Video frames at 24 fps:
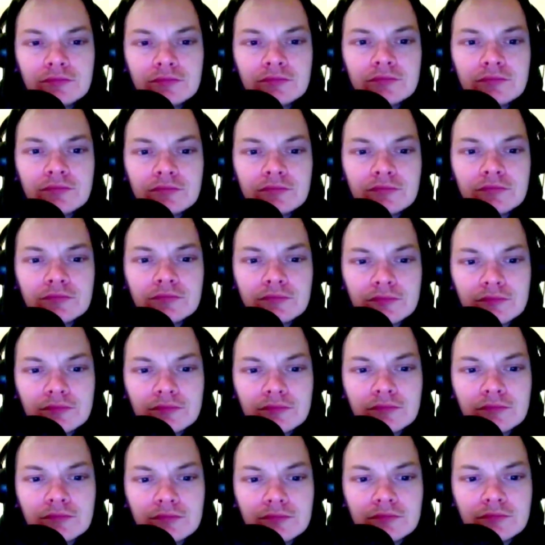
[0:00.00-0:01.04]

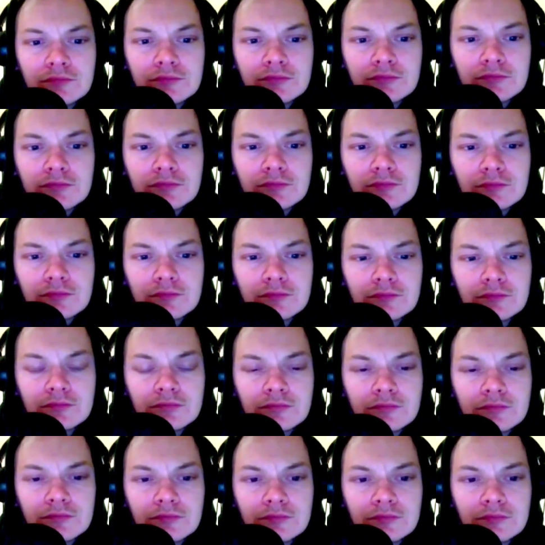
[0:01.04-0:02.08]

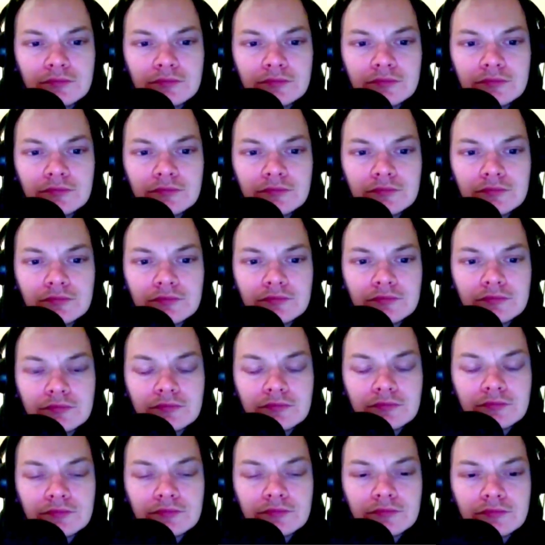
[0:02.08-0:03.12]

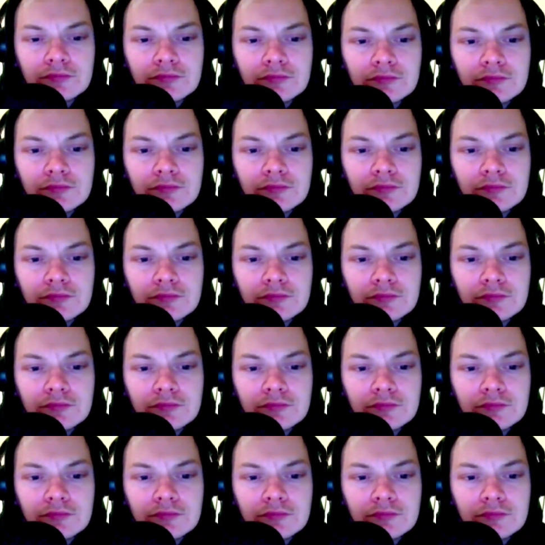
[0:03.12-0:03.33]
(silent)